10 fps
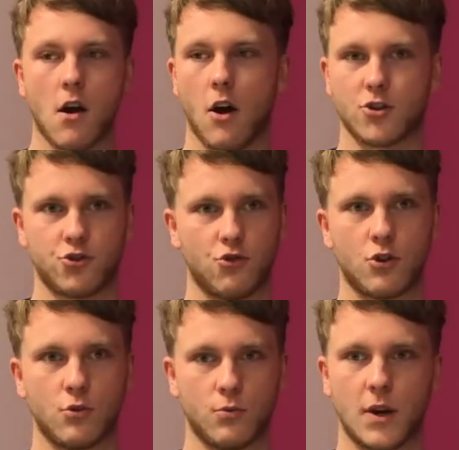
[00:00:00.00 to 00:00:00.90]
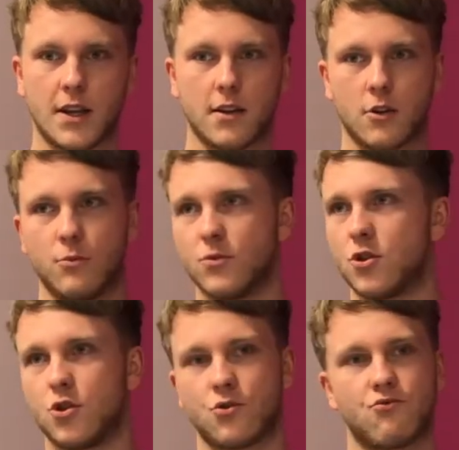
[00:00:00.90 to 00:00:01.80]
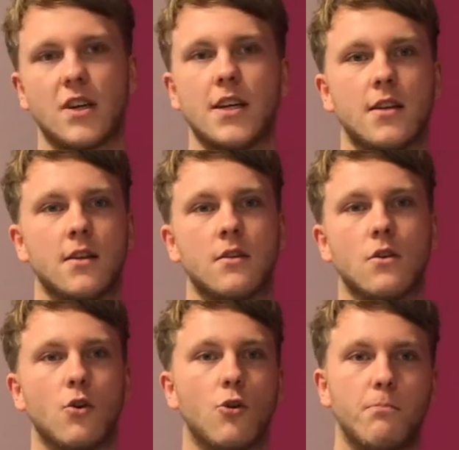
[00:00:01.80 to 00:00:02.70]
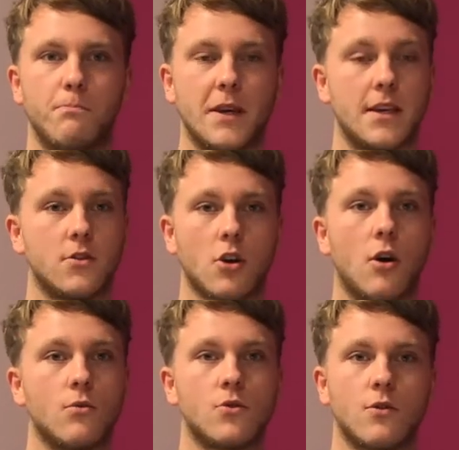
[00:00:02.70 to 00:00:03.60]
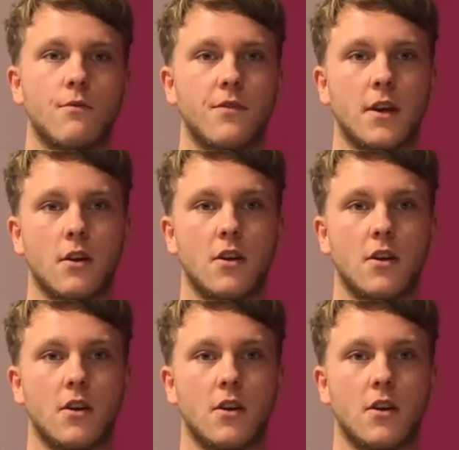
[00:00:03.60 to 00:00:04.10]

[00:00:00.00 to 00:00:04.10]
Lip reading: I struggle when it comes to just reading or being told something.